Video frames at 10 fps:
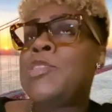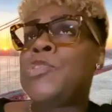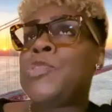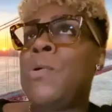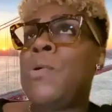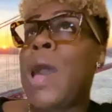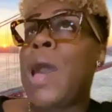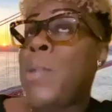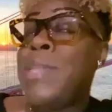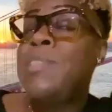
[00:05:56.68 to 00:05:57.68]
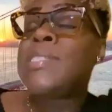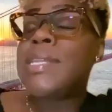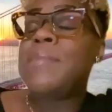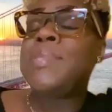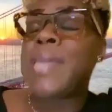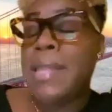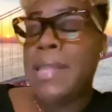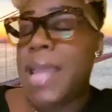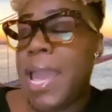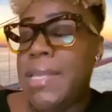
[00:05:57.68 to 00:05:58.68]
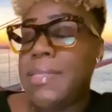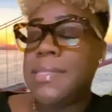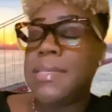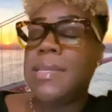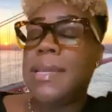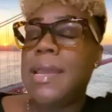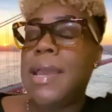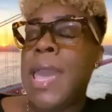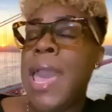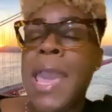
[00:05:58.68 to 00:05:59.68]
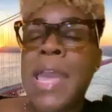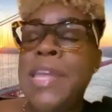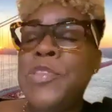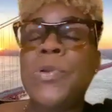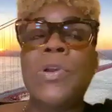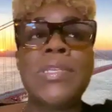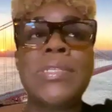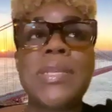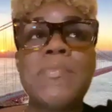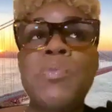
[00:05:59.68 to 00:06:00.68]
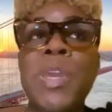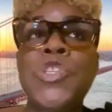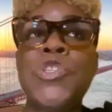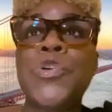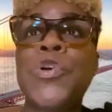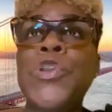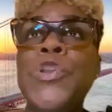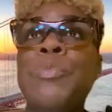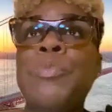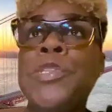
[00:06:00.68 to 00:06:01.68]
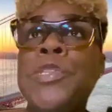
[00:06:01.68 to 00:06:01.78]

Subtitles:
So I went to sleep that night. And you go to sleep, you make sure you